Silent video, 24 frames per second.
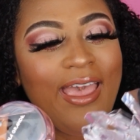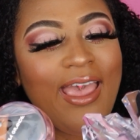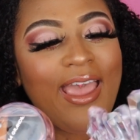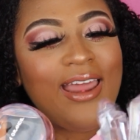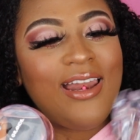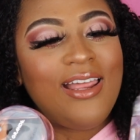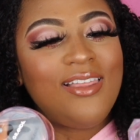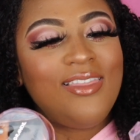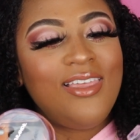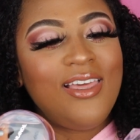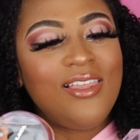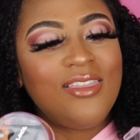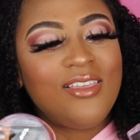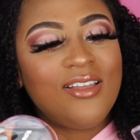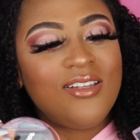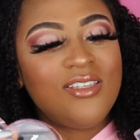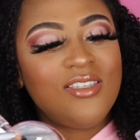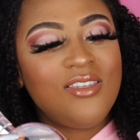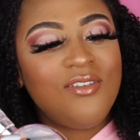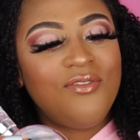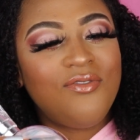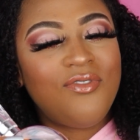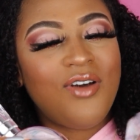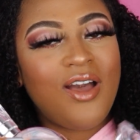and I think
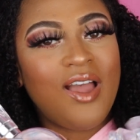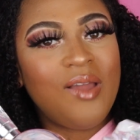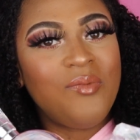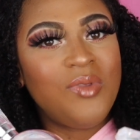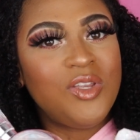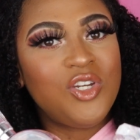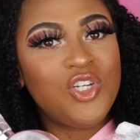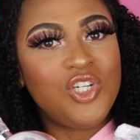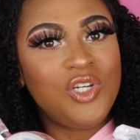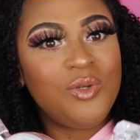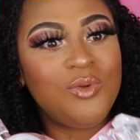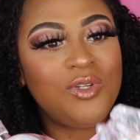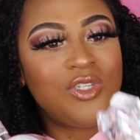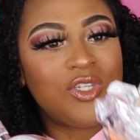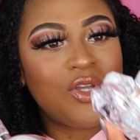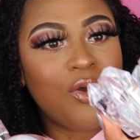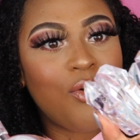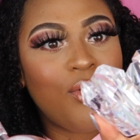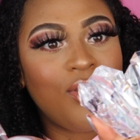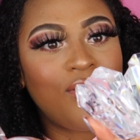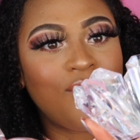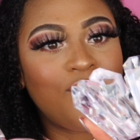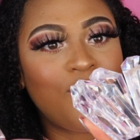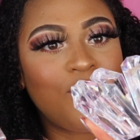that's the vibe that she was
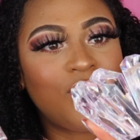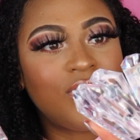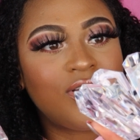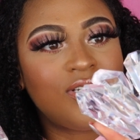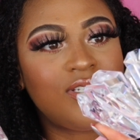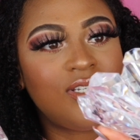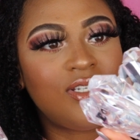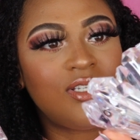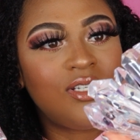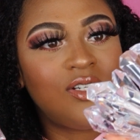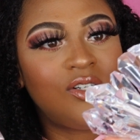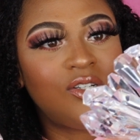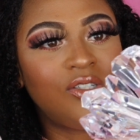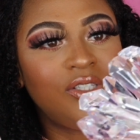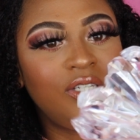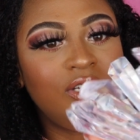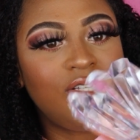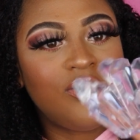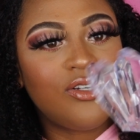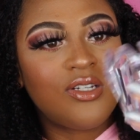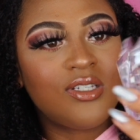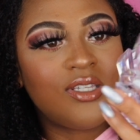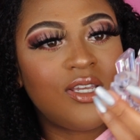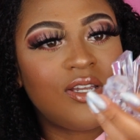going for, because this
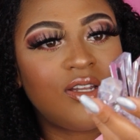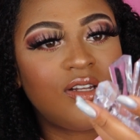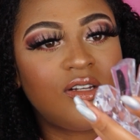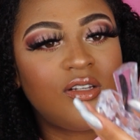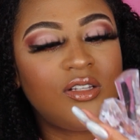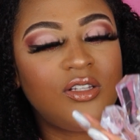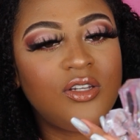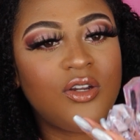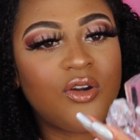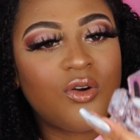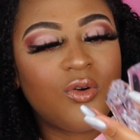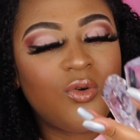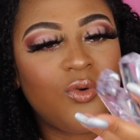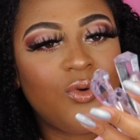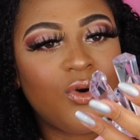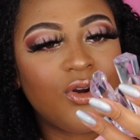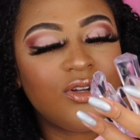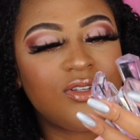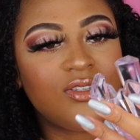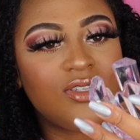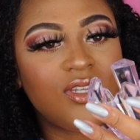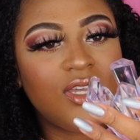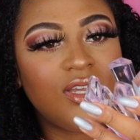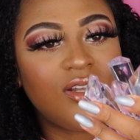literally looks like a clear
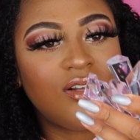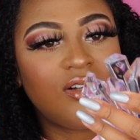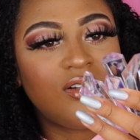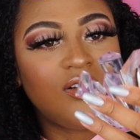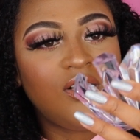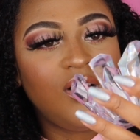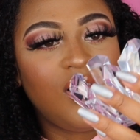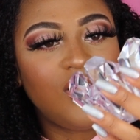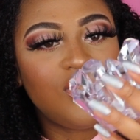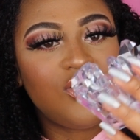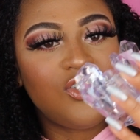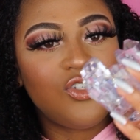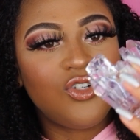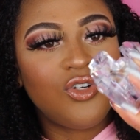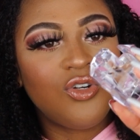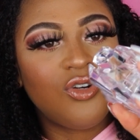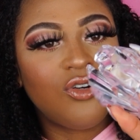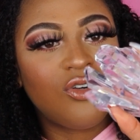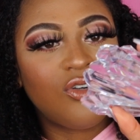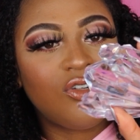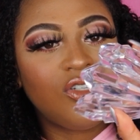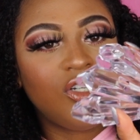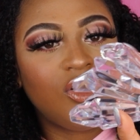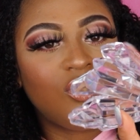quartz like
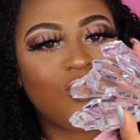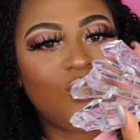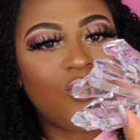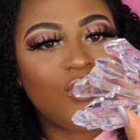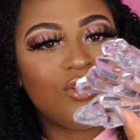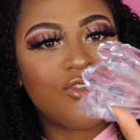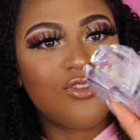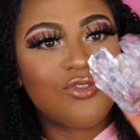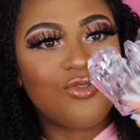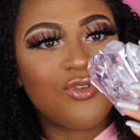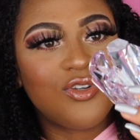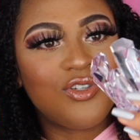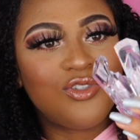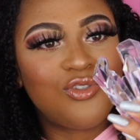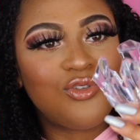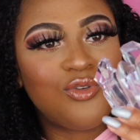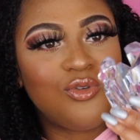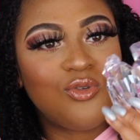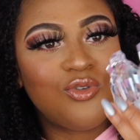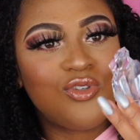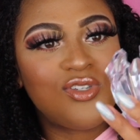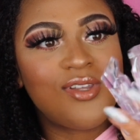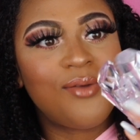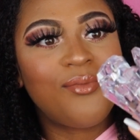cluster or clear quartz
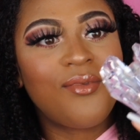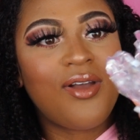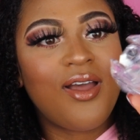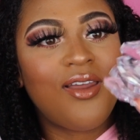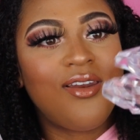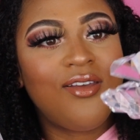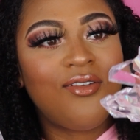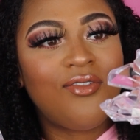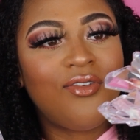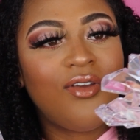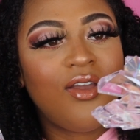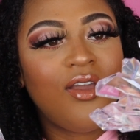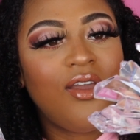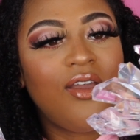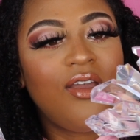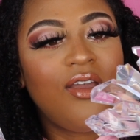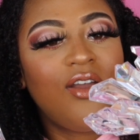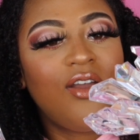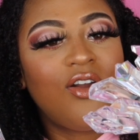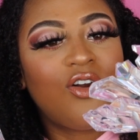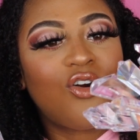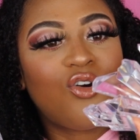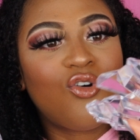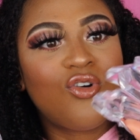crystal or some kind of
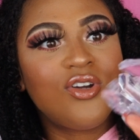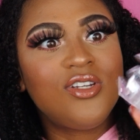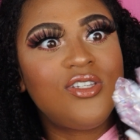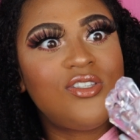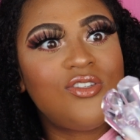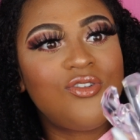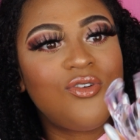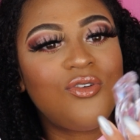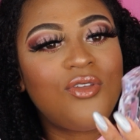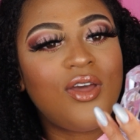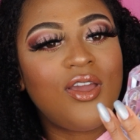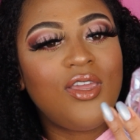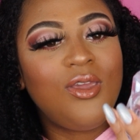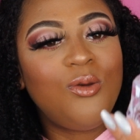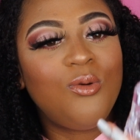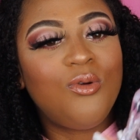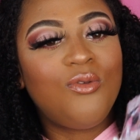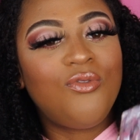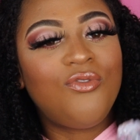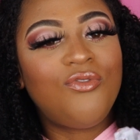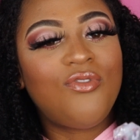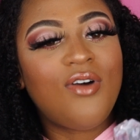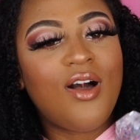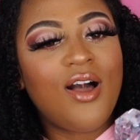crystal that you
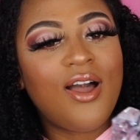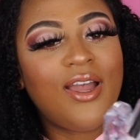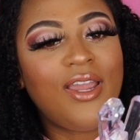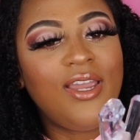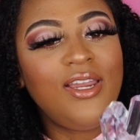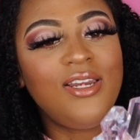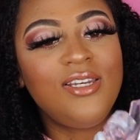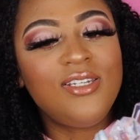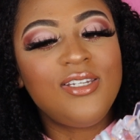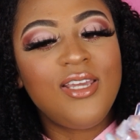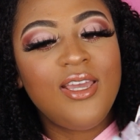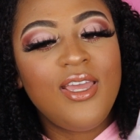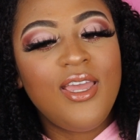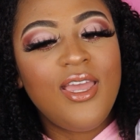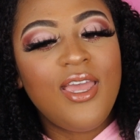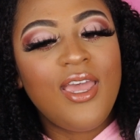would find.